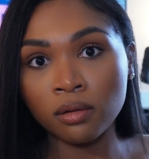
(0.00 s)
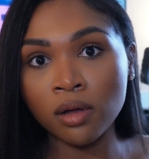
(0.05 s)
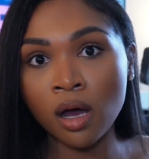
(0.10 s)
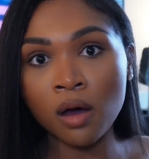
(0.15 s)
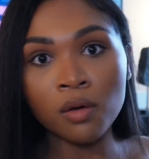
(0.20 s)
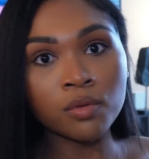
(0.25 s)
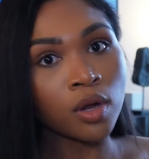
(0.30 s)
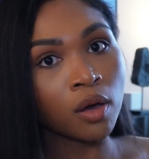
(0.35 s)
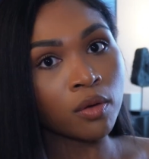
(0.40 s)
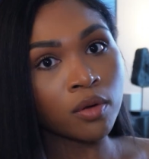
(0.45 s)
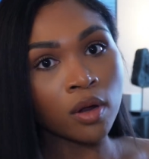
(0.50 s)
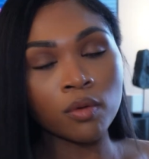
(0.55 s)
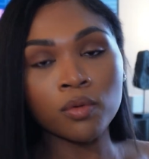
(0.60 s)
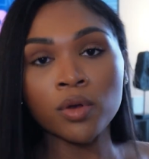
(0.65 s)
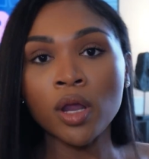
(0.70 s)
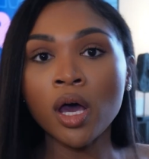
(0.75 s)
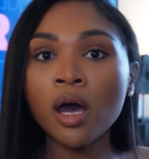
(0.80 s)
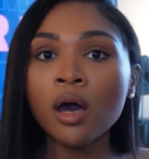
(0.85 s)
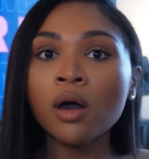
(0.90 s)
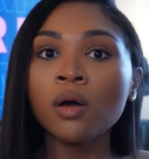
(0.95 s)
Oh,
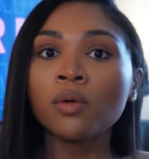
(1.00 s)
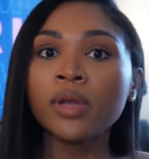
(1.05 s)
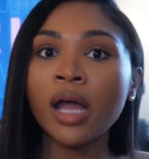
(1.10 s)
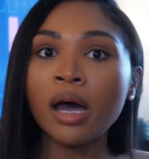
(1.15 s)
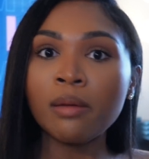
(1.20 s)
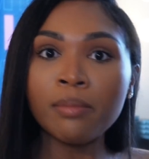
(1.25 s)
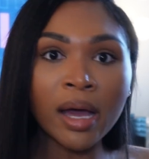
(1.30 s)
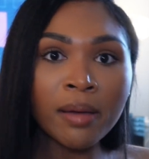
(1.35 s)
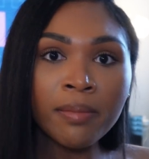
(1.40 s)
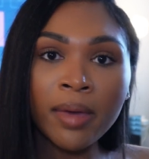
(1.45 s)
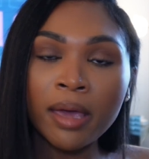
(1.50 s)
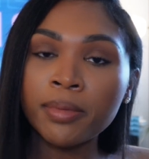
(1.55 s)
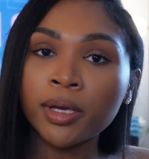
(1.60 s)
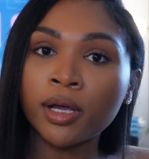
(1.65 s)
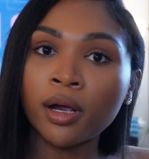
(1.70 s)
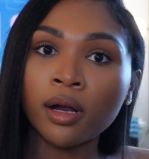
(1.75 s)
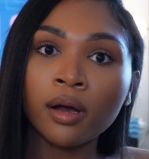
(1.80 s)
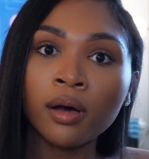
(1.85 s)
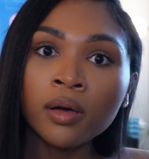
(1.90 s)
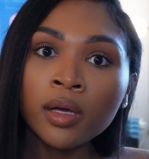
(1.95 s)
no, not my baby
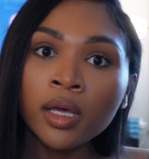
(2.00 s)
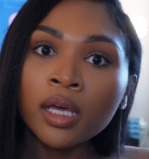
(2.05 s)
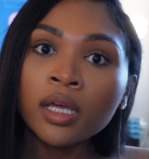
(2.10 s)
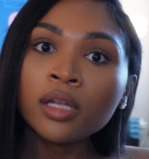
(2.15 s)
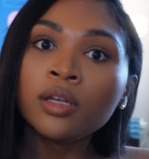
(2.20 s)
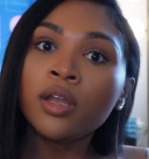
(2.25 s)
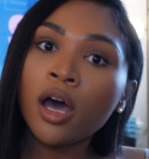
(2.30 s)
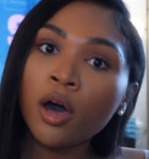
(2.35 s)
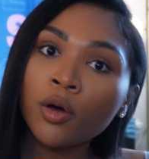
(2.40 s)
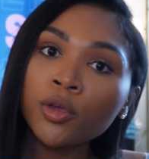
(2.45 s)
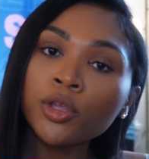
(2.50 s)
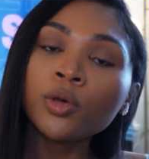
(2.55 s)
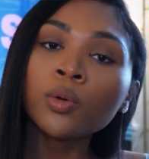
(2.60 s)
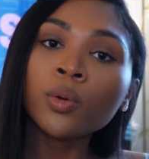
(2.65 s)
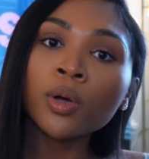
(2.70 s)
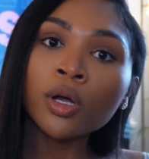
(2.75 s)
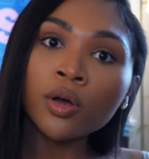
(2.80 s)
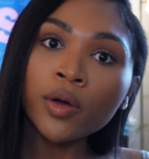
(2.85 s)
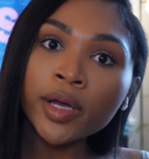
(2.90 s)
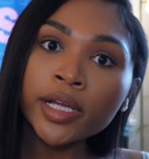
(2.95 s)
girl. No, you
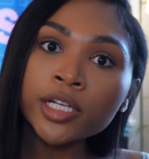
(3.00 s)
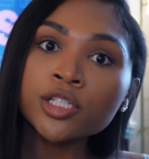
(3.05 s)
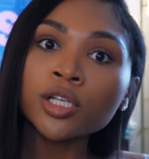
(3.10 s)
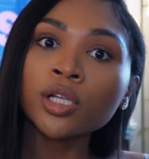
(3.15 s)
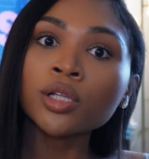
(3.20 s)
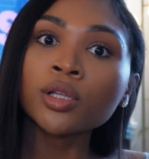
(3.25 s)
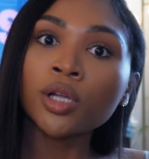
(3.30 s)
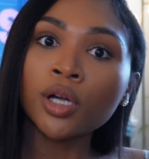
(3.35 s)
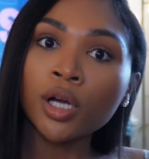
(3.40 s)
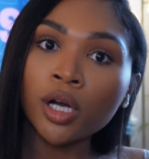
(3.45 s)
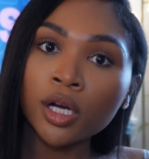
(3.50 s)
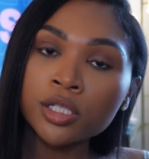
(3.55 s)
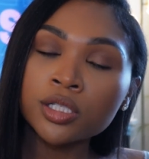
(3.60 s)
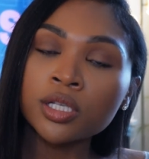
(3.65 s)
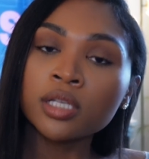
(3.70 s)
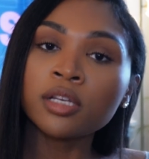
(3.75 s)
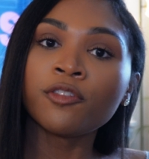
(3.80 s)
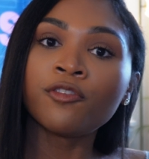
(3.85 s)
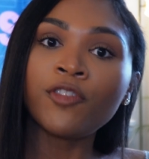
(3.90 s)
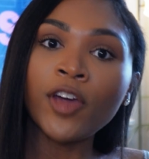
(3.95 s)
are going to learn to
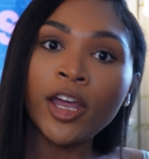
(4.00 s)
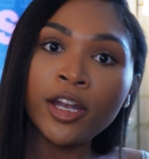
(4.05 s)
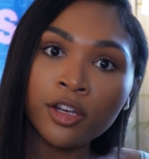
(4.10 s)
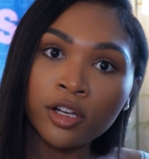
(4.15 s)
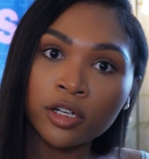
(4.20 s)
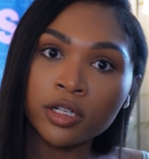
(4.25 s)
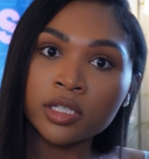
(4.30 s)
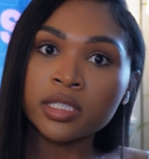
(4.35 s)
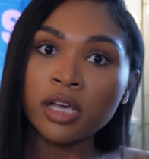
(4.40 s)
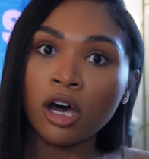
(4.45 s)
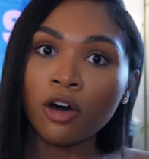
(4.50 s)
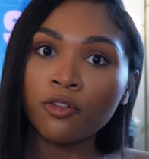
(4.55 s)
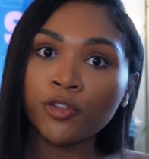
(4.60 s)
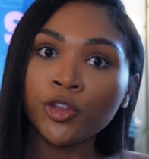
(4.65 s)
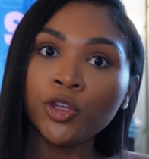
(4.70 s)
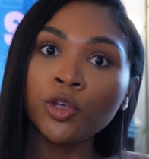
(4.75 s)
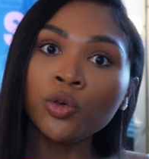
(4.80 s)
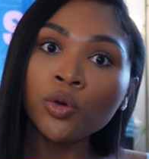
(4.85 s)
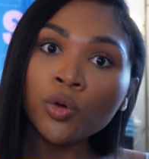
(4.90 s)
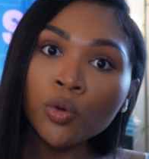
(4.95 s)
defend yourself.
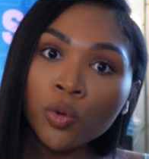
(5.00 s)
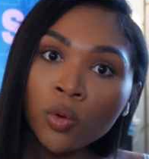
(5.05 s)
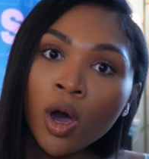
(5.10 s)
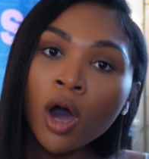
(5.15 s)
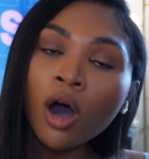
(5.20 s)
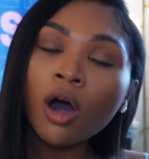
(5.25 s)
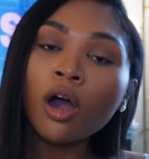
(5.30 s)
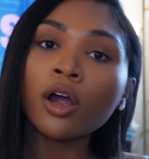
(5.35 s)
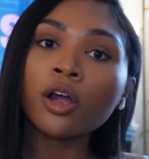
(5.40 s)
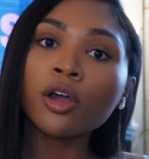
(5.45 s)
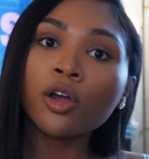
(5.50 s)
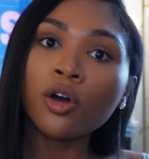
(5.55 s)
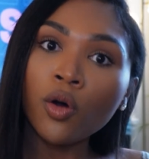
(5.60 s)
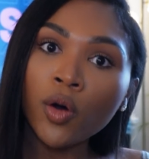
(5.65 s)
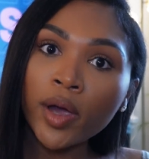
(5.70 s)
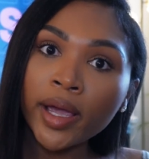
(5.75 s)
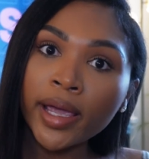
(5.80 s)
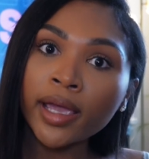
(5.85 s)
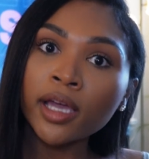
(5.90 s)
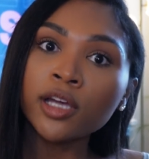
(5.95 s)
You are
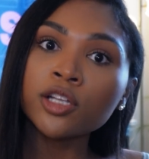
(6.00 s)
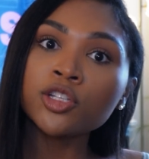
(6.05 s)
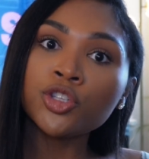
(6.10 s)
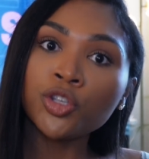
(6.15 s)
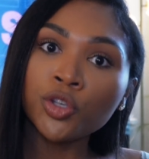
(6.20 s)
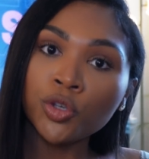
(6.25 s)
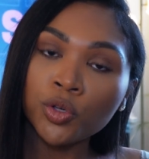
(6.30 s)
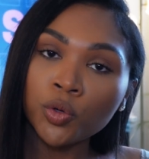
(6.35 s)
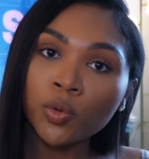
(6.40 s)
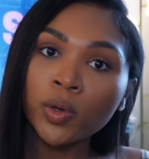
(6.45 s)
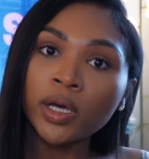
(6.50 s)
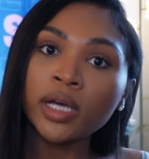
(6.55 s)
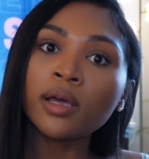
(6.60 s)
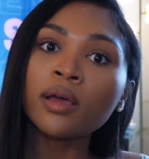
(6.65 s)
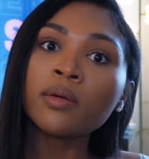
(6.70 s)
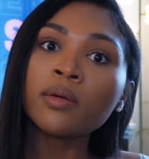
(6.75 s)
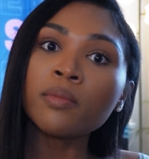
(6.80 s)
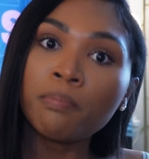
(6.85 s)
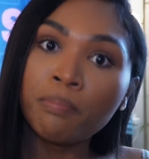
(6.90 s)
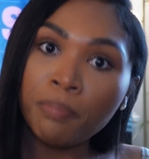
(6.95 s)
going to
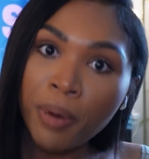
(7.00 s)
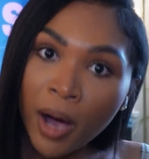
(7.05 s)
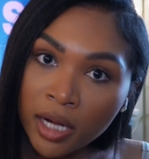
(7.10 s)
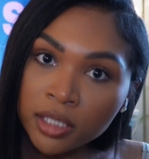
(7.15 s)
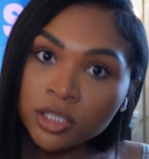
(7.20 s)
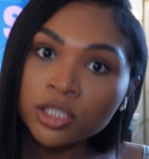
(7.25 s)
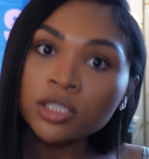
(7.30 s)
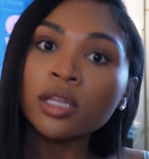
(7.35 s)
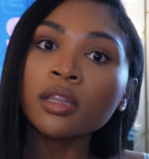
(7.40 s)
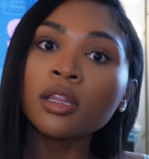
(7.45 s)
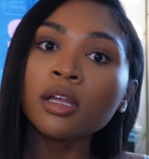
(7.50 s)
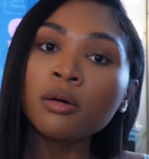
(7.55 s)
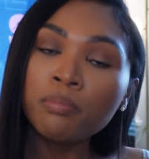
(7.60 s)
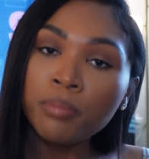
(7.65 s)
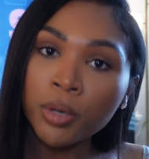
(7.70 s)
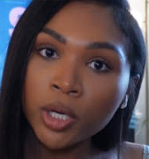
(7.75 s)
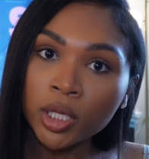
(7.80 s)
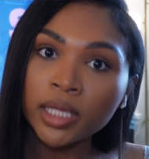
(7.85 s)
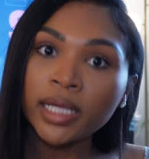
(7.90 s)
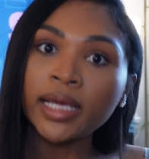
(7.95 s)
punch the
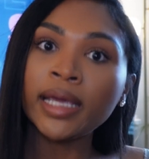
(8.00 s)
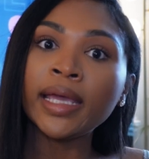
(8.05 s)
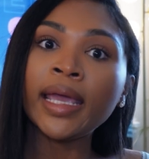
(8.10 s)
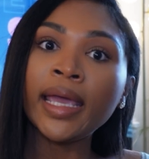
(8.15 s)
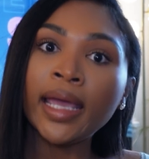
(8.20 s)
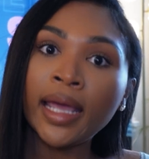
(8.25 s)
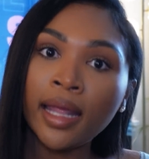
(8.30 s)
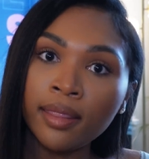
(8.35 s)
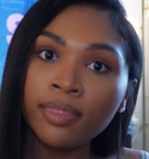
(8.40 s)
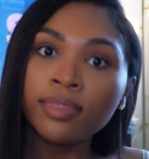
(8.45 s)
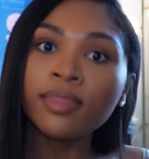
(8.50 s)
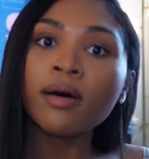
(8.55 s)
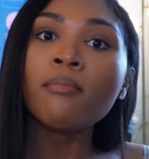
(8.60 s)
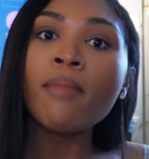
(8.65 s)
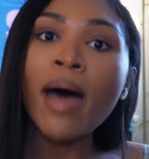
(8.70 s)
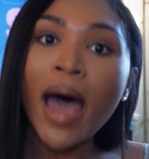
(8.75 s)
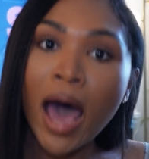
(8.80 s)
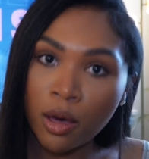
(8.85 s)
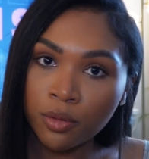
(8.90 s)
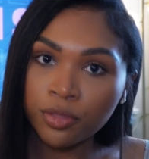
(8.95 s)
bully in the
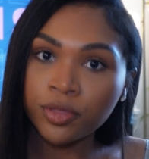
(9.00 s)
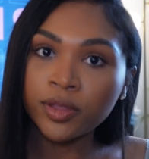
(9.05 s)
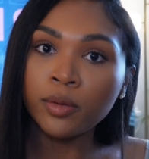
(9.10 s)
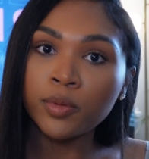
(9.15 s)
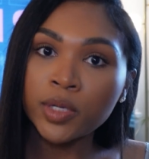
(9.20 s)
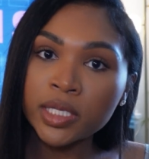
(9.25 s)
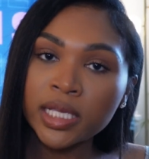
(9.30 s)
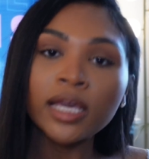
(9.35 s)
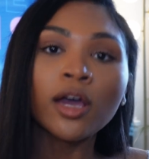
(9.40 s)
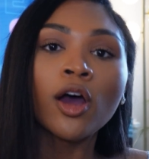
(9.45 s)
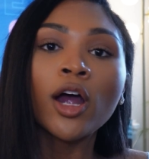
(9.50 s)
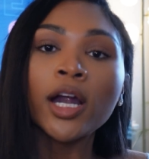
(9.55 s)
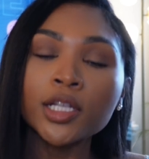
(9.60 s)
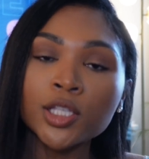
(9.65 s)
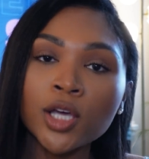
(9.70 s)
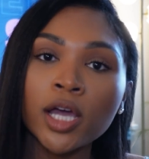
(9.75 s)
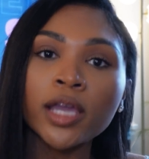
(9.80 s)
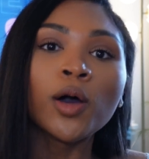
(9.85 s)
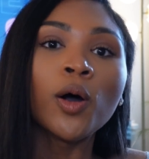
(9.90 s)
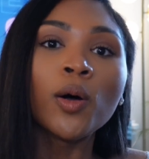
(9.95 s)
mouth. He
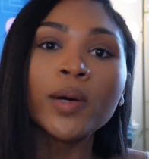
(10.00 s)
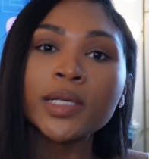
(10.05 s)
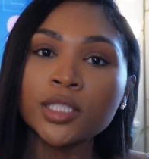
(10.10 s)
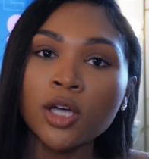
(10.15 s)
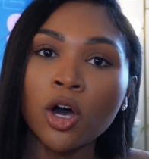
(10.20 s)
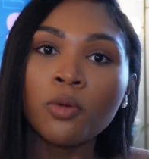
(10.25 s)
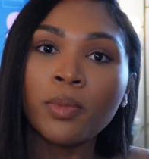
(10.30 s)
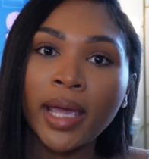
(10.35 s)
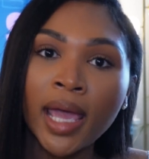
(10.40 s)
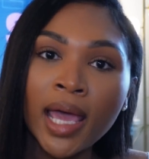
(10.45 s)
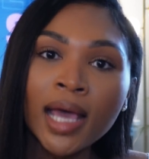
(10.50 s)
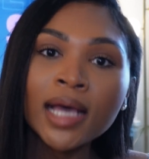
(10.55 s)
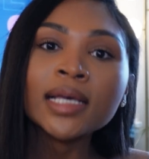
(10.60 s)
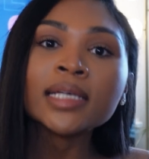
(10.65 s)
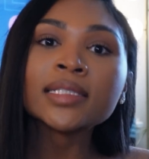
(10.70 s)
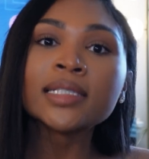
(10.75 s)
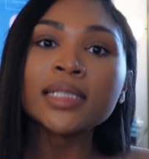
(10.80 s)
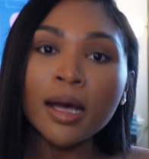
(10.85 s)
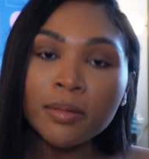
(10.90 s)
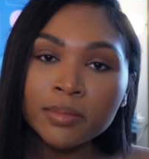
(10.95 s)
always told me,
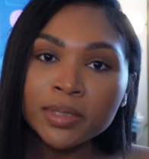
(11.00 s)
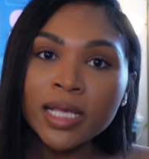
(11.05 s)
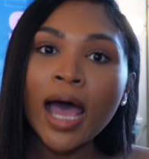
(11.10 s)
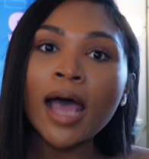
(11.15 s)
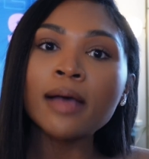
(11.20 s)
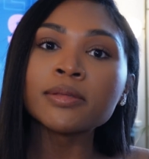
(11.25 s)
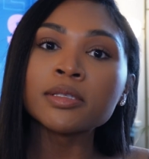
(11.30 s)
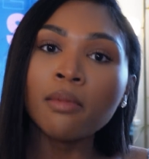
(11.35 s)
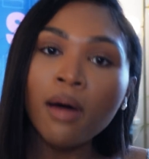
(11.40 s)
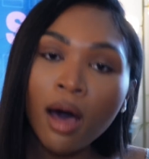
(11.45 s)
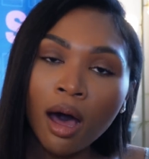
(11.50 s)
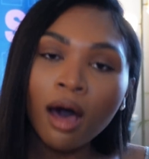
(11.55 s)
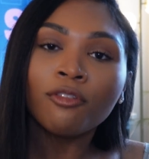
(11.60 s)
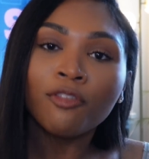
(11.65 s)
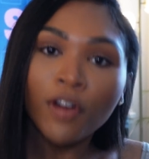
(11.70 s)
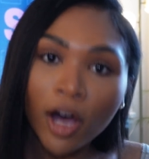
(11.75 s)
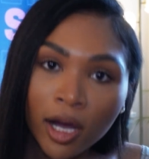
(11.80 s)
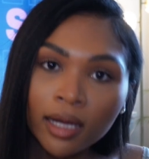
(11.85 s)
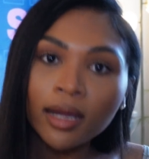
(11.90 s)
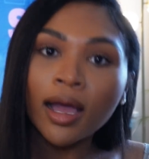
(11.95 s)
sometimes a
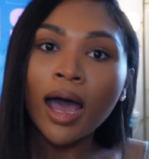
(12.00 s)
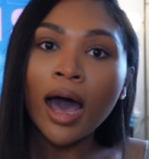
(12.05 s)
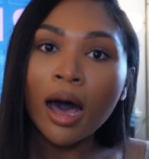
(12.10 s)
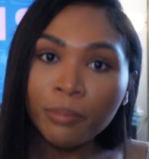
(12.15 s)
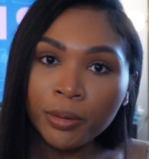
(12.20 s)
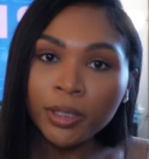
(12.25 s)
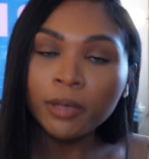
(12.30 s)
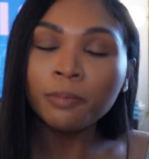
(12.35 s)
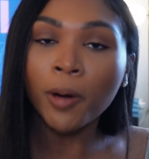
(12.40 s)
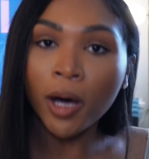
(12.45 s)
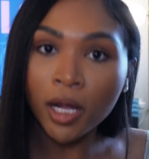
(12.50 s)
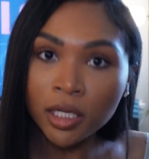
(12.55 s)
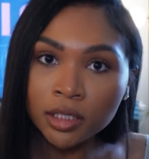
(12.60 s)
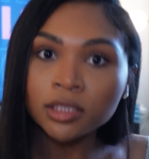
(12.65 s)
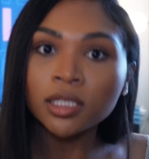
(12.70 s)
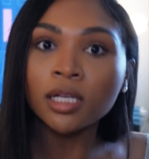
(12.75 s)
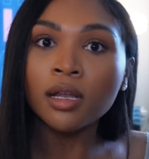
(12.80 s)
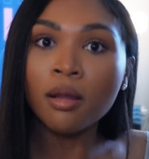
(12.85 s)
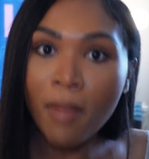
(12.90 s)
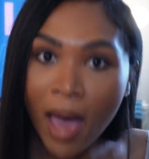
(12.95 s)
motherfucker gotta be punched
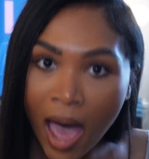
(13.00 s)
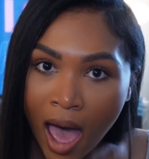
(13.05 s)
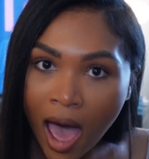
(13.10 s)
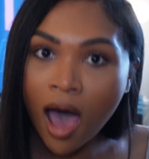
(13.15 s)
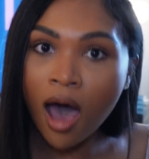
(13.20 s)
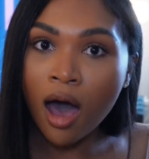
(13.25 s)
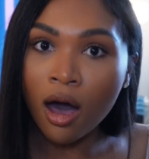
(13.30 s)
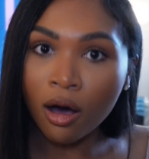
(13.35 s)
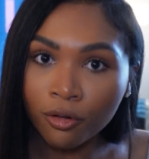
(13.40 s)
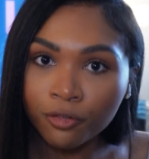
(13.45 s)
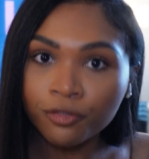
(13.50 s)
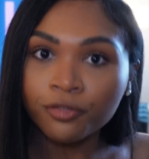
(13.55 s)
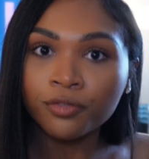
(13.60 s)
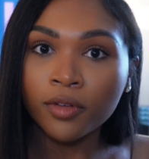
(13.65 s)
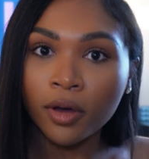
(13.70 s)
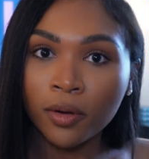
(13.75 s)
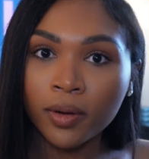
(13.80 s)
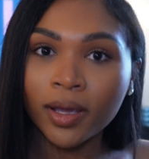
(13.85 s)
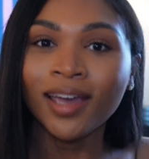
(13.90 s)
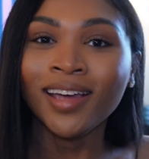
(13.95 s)
in the mouth,
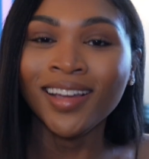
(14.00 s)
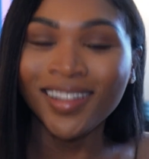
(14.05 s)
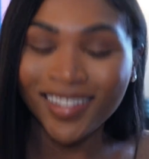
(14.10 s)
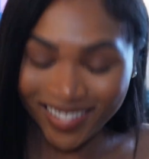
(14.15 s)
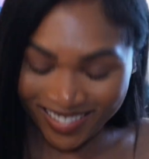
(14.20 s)
okay?